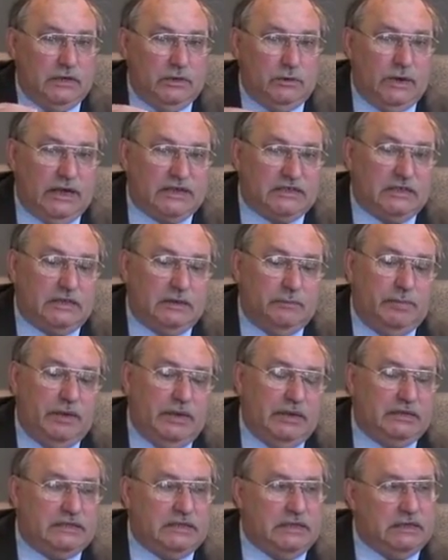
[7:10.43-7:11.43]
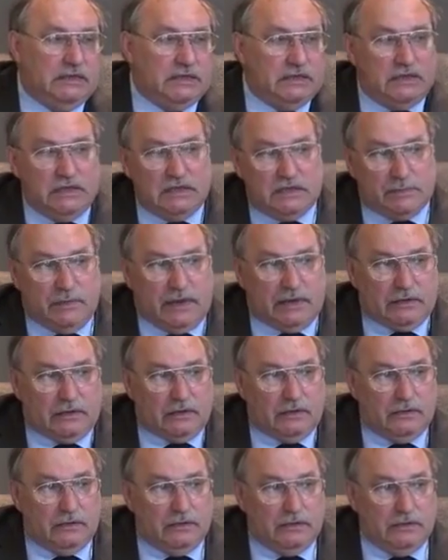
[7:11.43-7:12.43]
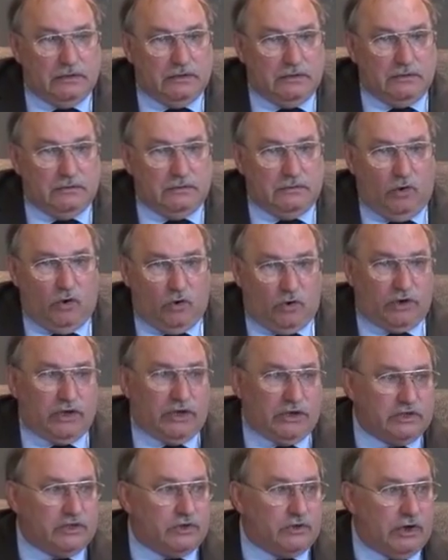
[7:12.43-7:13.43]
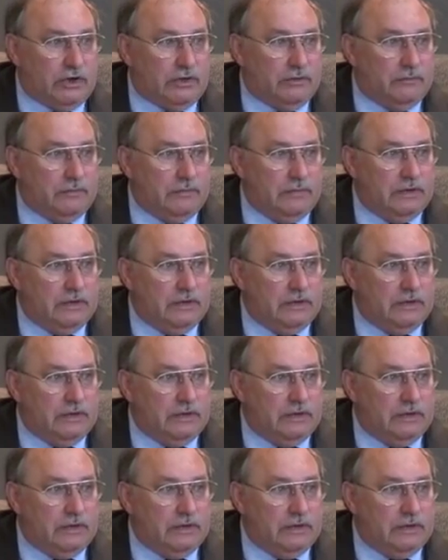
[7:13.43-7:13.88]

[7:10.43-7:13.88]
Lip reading: who has an ability to dismantle organised crime.